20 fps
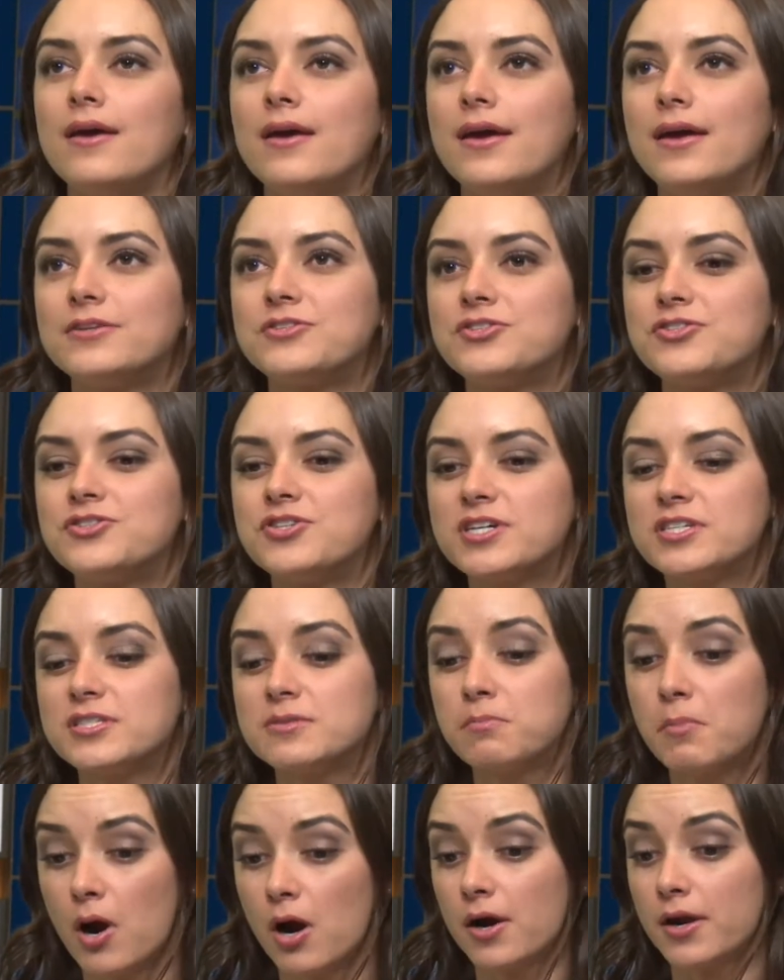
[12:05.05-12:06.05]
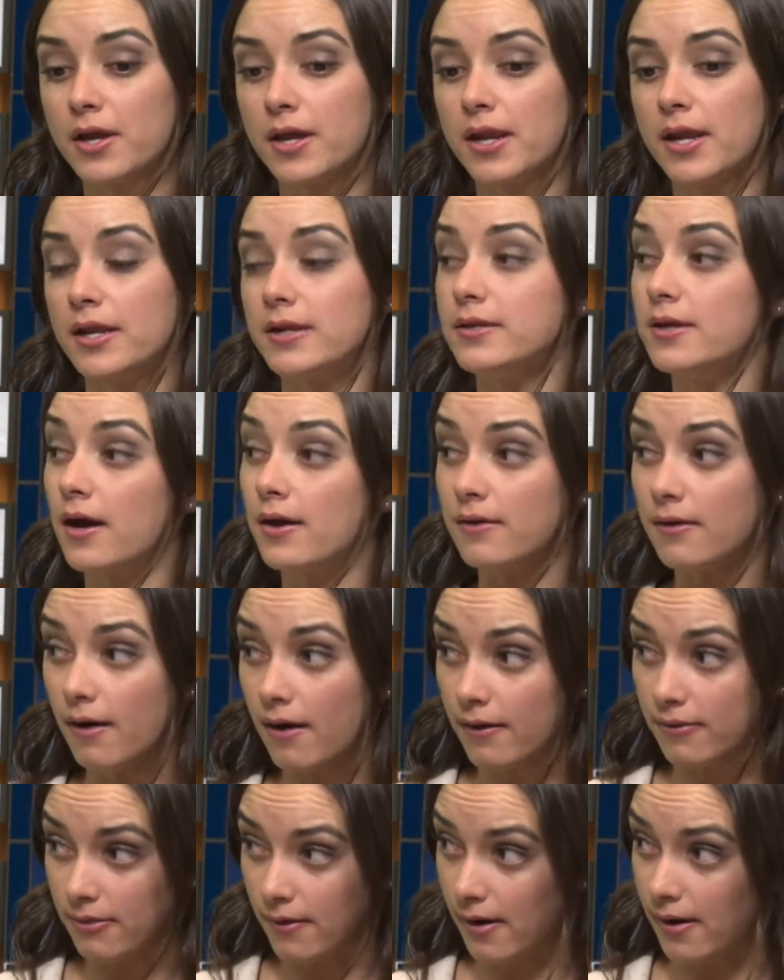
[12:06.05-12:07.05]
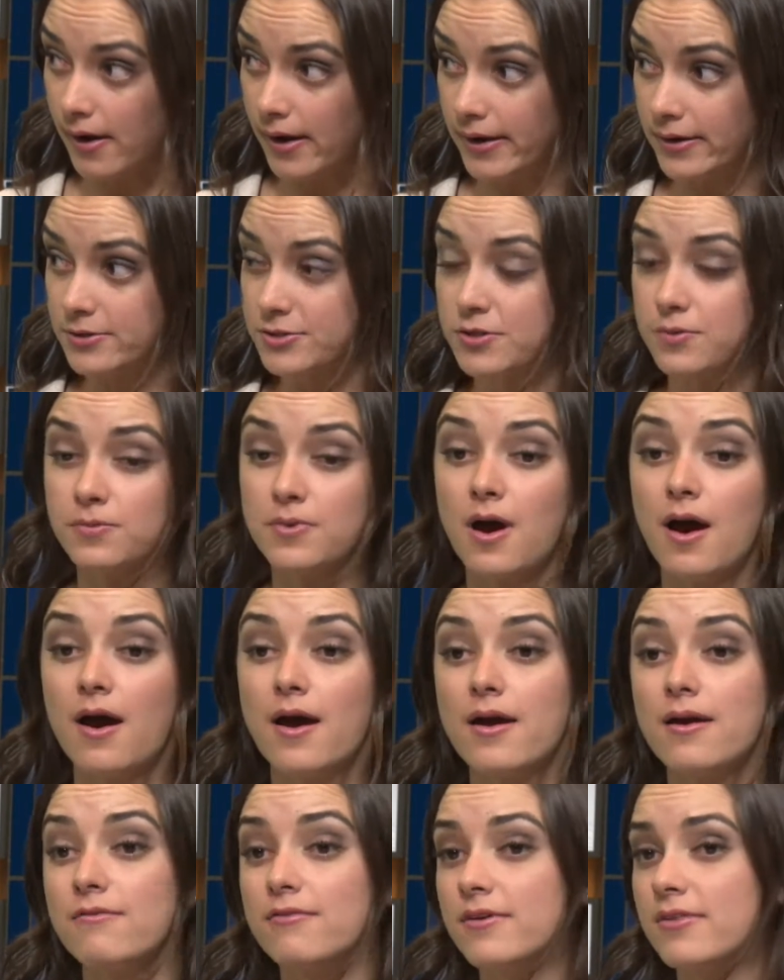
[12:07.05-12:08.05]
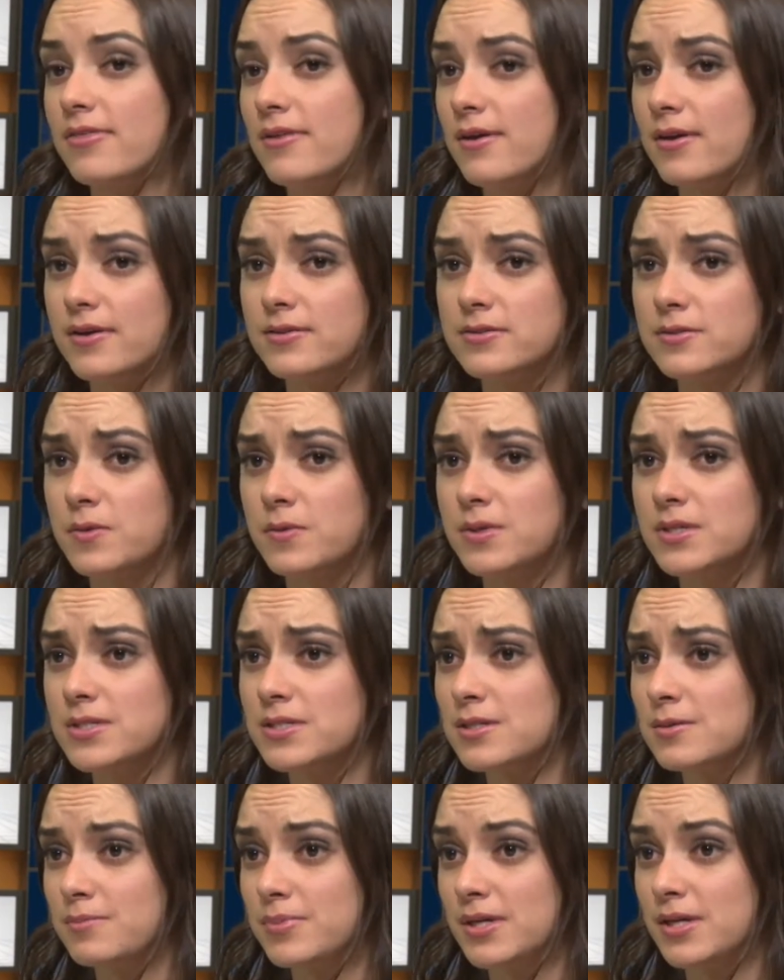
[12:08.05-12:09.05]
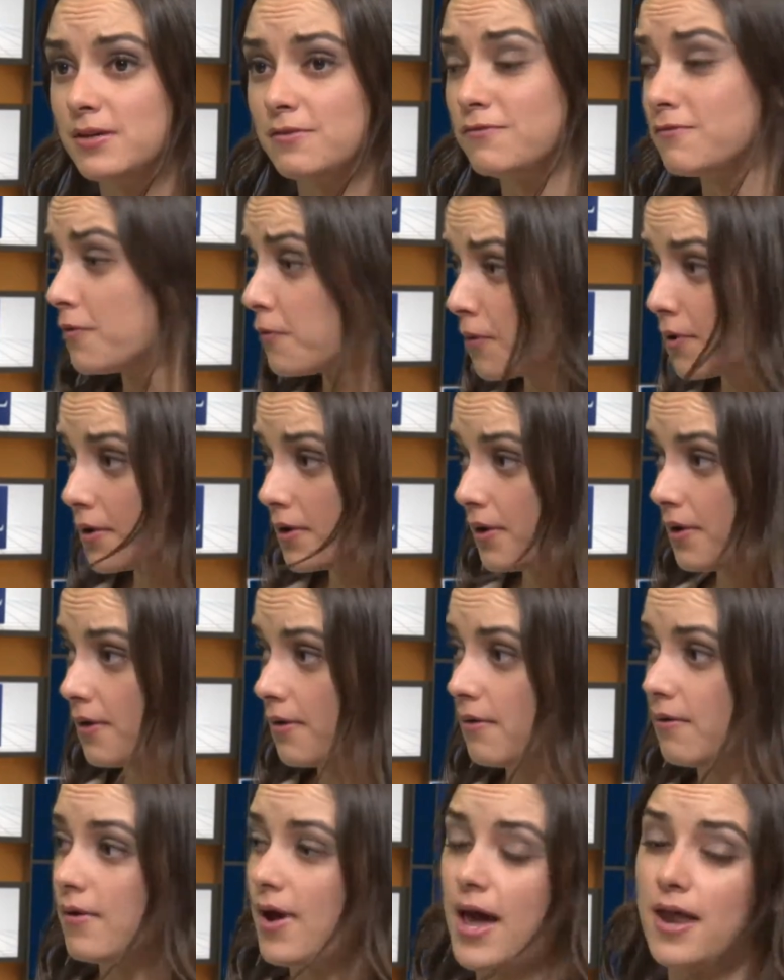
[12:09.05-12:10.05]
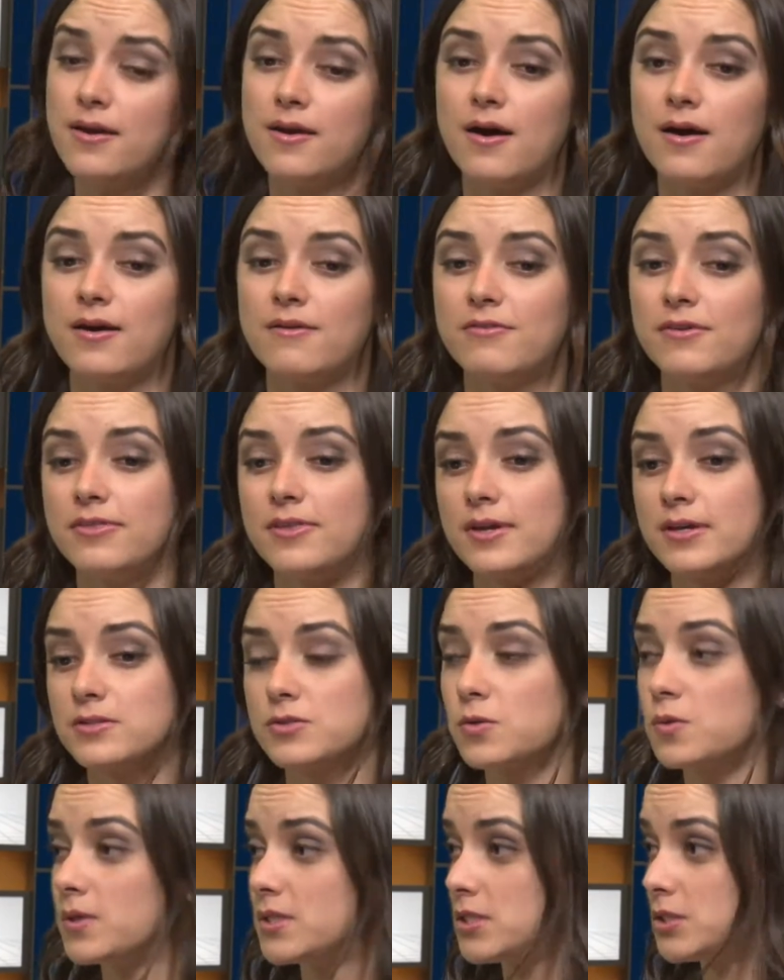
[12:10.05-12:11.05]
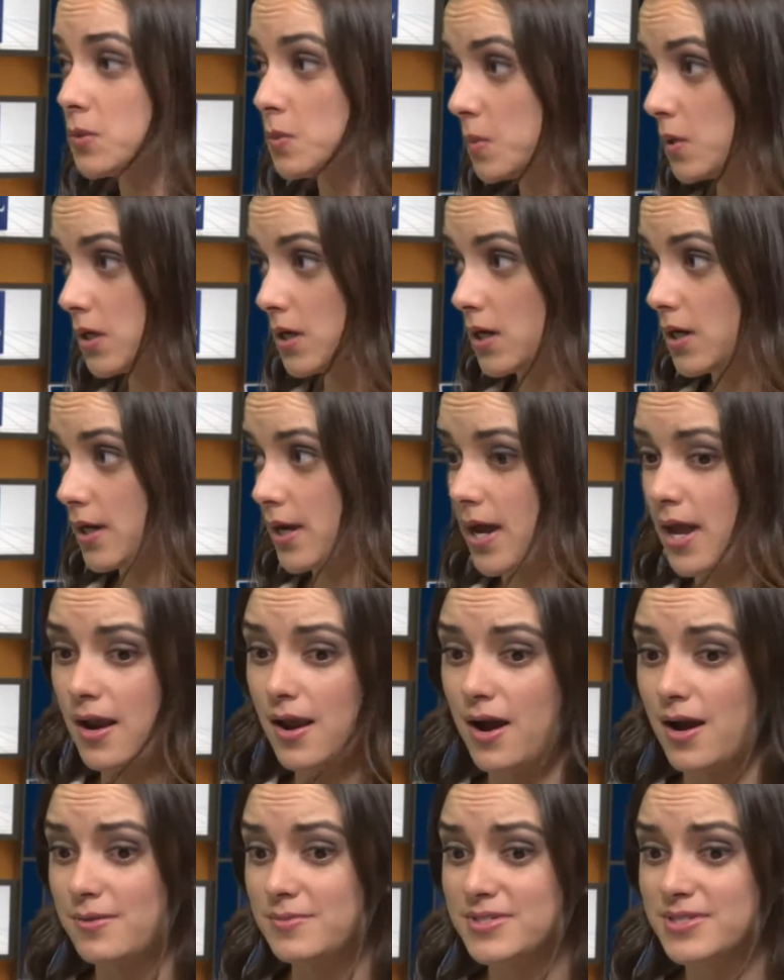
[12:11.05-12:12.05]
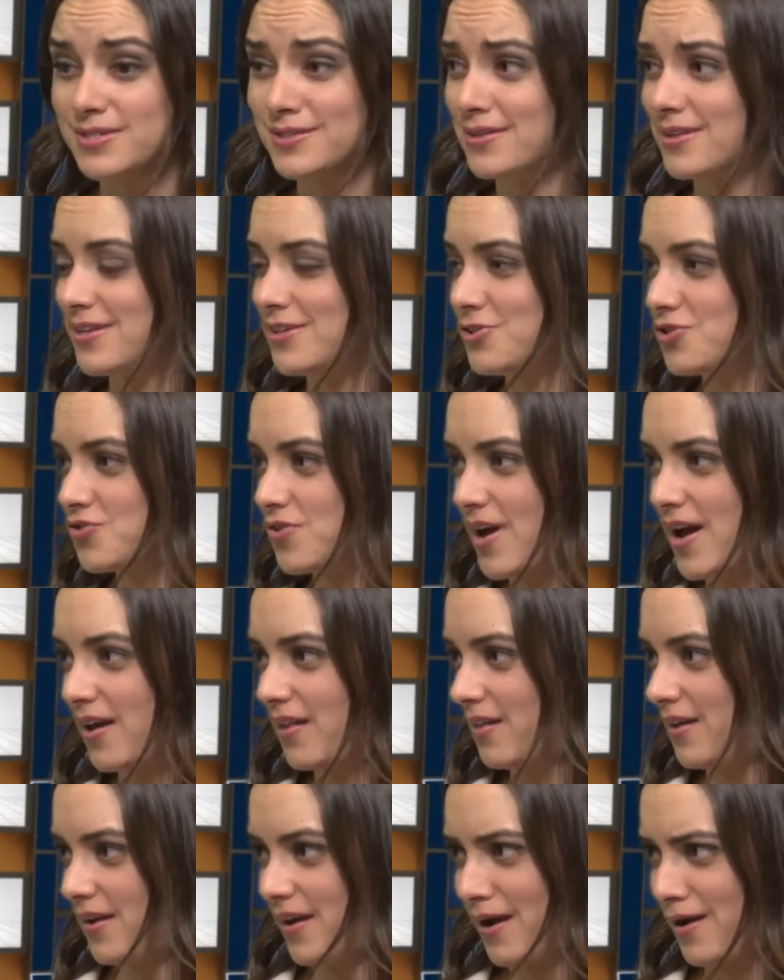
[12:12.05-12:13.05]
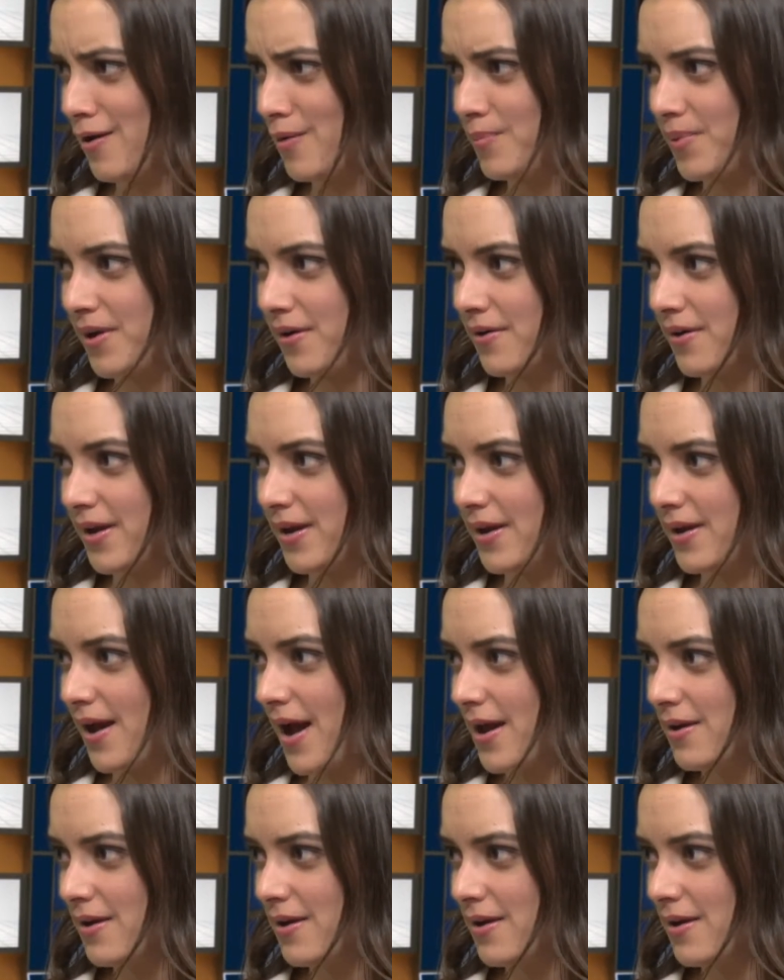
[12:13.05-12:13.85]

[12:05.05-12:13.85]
it's just marketing done online. So mm. not everything is going to be for you and not everything is going to work. And I'm still in trial and error period. Mm -hmm.